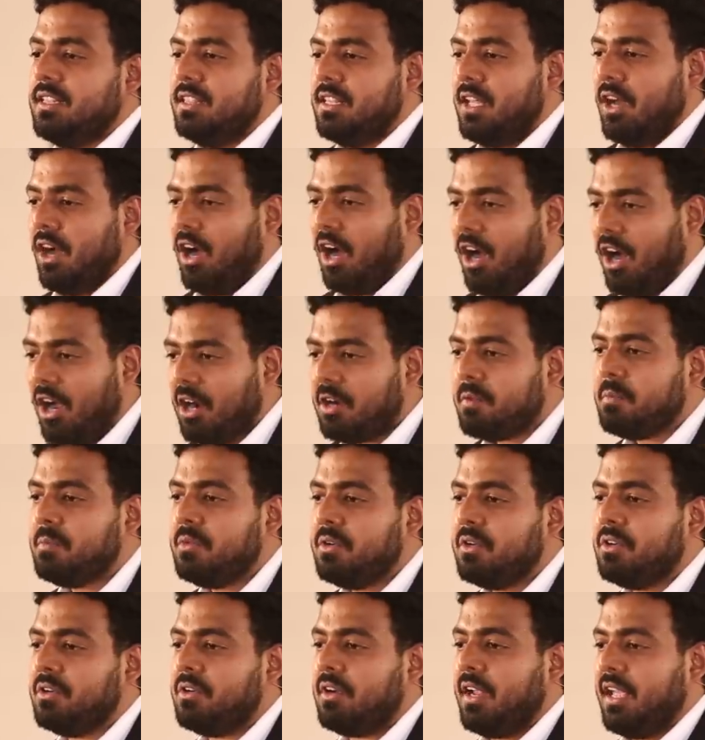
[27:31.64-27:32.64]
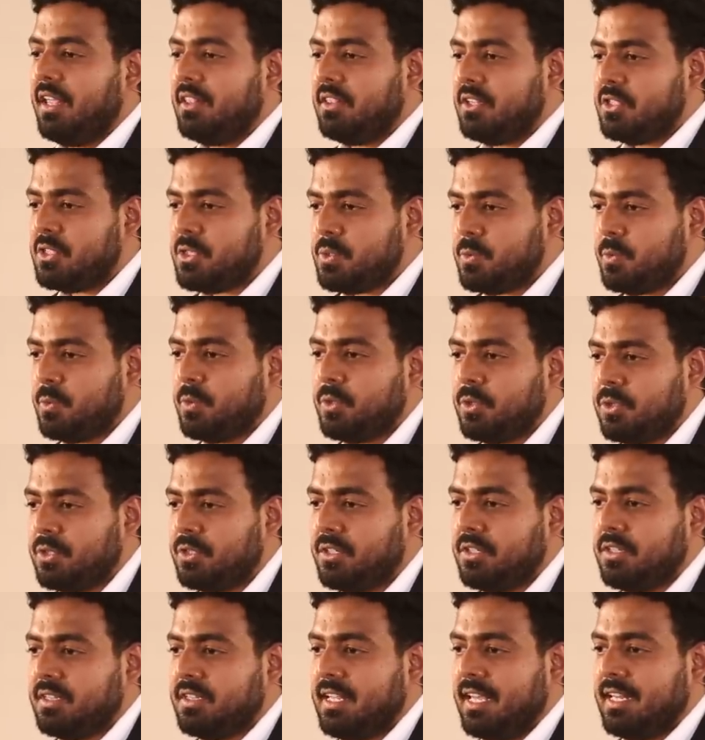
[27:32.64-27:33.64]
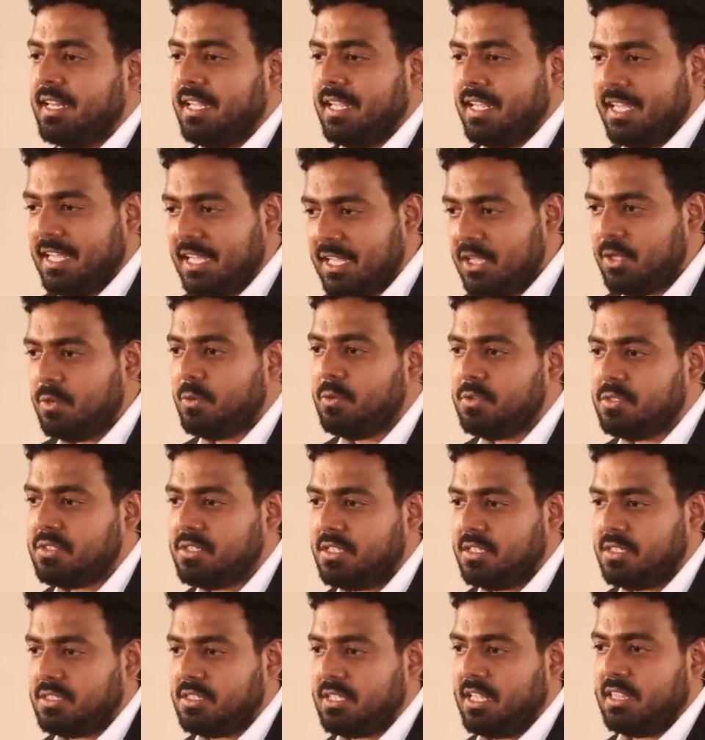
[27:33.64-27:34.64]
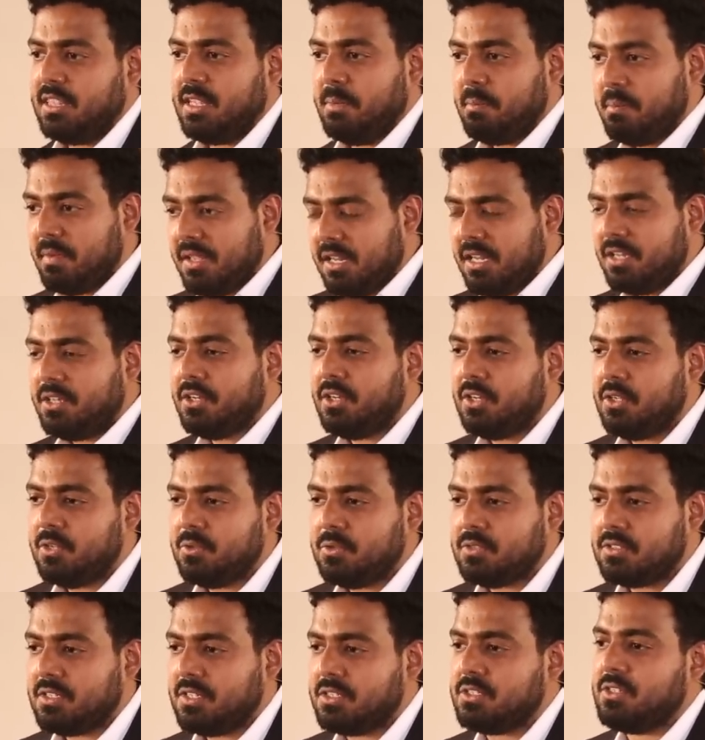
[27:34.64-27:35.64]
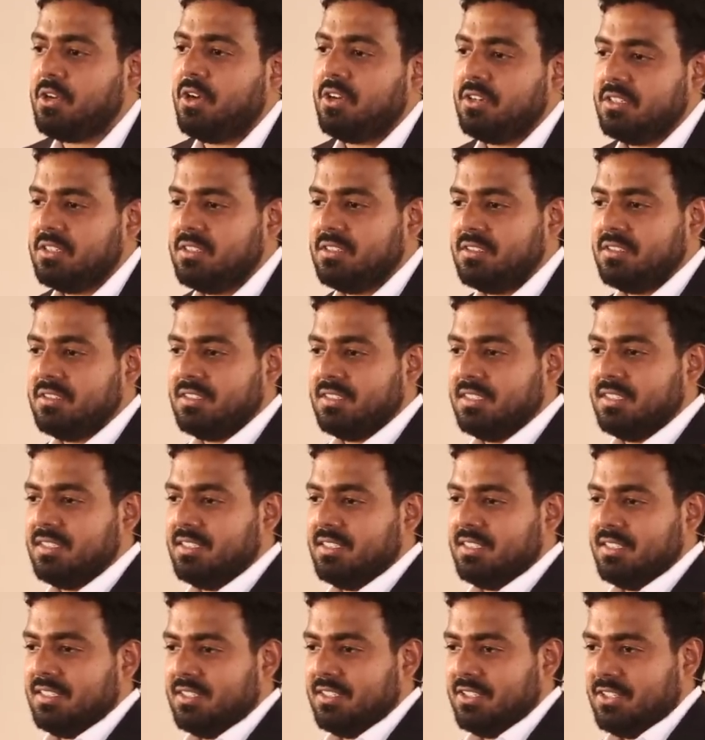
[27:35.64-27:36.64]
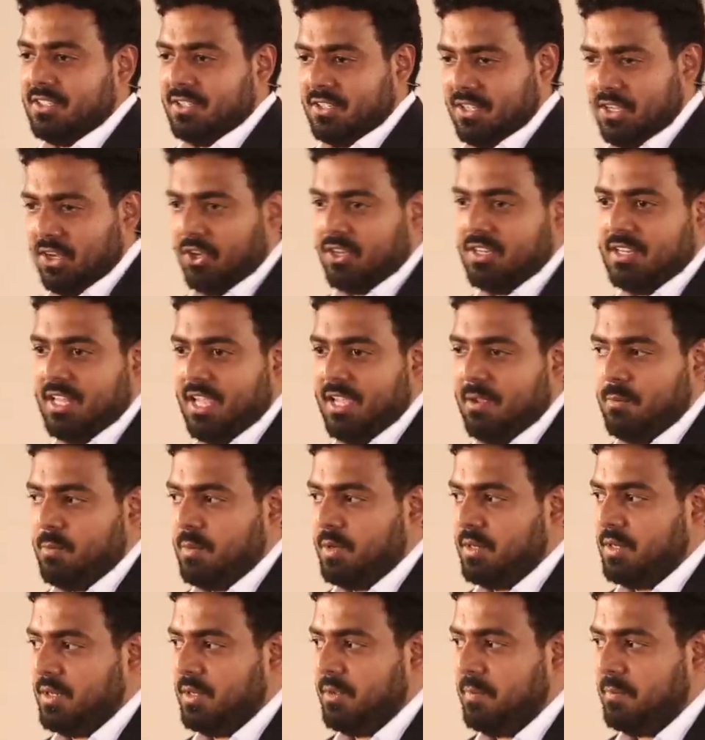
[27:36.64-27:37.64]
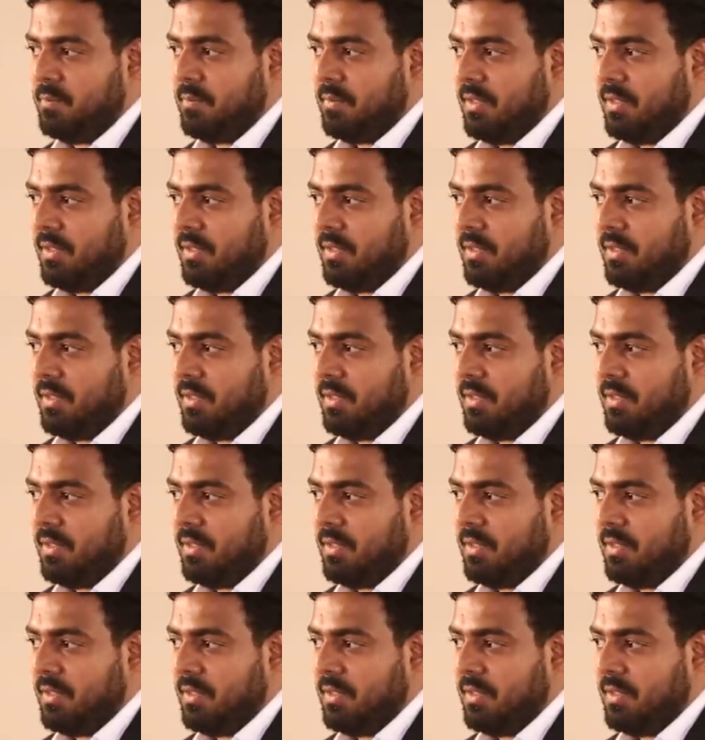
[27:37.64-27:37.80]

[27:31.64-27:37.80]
the armor and the sword that he uses, that the military uses on David.